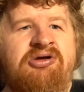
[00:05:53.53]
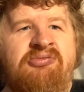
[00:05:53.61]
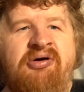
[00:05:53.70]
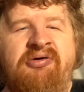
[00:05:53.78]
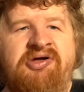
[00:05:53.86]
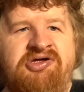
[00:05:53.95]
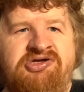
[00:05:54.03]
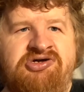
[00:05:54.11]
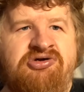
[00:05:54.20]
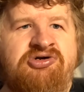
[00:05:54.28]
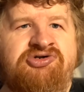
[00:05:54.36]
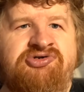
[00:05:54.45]
about a
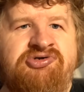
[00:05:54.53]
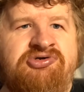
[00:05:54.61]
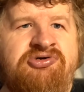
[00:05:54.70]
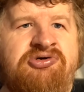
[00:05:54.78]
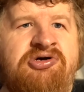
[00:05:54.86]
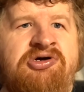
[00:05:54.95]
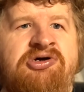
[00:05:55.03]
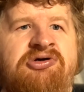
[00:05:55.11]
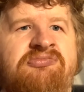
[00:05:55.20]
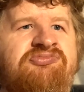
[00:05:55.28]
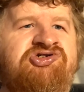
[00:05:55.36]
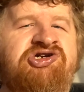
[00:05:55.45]
year or two,
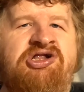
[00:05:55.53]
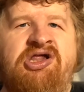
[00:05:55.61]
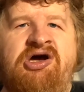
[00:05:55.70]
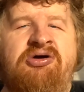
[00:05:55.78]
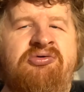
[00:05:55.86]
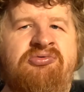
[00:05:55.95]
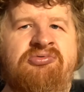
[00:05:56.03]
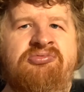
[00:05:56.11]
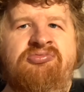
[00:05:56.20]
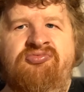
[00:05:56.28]
chill out,